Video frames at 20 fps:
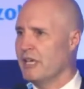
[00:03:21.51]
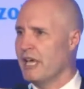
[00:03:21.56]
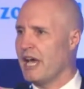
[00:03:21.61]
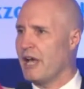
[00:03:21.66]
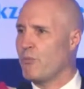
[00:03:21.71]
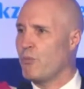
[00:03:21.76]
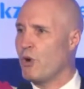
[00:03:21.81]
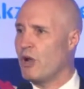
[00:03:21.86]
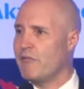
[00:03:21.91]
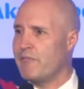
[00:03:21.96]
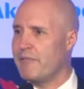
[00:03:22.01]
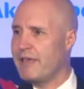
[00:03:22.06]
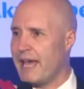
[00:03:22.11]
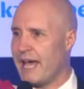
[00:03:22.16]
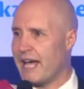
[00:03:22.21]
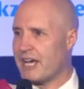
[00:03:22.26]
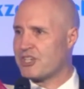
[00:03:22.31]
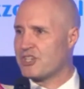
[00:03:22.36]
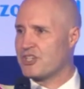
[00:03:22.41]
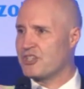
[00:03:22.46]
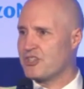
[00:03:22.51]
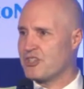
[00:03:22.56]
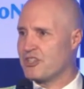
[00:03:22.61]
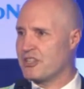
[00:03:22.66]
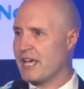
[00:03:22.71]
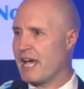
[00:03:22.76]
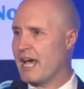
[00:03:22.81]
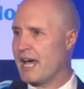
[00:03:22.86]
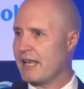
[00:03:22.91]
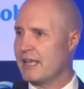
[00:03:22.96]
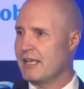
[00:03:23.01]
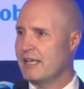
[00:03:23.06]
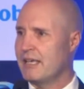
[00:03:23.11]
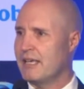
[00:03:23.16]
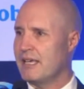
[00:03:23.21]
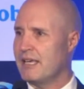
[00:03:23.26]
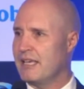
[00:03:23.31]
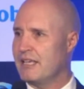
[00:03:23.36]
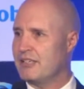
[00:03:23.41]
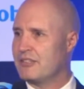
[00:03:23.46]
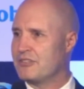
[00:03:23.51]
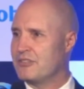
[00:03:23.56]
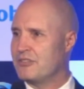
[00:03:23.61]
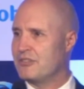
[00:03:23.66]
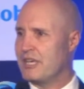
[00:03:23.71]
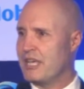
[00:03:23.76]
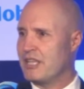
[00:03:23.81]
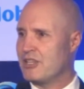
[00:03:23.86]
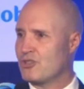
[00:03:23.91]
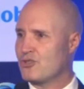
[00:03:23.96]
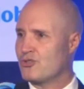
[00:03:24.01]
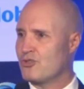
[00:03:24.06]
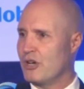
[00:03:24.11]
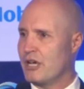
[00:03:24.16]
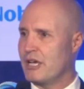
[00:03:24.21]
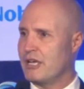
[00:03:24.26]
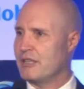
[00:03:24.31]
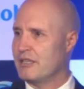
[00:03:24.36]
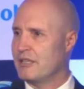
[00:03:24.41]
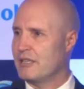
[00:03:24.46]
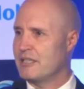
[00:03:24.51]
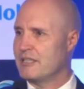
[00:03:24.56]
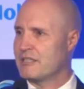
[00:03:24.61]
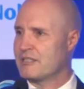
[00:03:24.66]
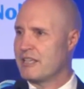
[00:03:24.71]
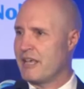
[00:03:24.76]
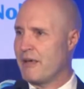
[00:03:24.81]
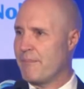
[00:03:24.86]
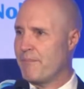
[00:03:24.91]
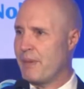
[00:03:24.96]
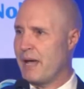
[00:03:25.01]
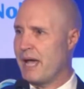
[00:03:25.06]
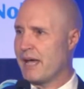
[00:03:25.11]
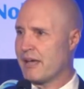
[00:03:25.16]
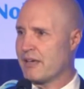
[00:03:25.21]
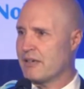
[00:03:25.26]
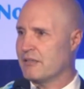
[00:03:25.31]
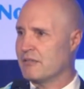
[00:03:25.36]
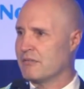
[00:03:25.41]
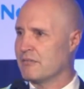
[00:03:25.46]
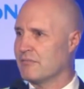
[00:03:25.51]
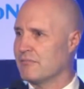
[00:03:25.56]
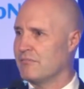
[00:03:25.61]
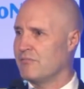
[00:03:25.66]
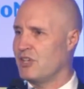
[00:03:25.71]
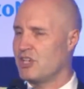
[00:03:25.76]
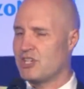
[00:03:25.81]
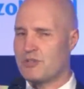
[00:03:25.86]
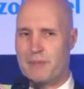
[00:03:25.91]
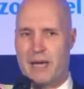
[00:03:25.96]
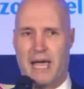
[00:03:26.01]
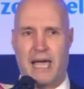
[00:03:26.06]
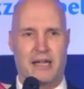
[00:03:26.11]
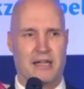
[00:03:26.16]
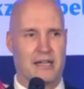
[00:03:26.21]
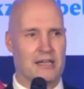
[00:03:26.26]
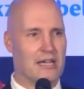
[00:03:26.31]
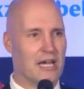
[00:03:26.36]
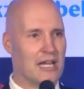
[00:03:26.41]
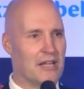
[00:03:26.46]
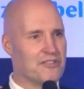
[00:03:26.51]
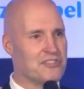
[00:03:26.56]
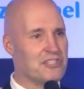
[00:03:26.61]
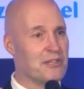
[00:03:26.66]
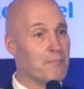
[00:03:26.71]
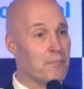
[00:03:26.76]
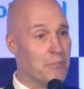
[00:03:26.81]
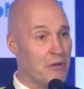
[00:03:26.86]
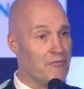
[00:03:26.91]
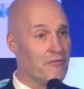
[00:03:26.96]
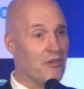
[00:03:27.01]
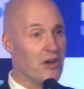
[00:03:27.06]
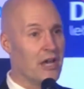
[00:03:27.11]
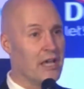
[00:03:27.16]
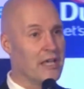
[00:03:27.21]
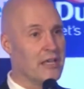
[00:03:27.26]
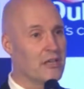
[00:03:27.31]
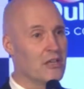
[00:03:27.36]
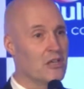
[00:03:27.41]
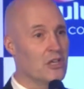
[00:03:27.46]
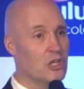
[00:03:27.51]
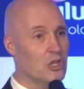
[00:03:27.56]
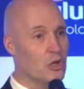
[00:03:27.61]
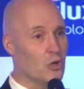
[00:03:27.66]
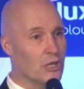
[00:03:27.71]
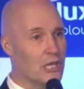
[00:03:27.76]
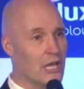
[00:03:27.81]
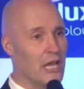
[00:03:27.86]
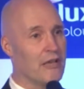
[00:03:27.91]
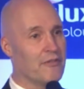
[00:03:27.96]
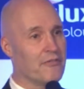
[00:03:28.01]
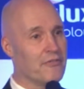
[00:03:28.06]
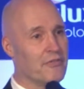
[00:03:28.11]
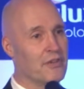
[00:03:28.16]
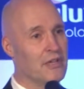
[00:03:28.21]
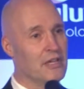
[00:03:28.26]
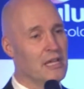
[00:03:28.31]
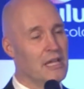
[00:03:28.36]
And one reaction to that is to then try and step back and reach back and kind of simplify your life.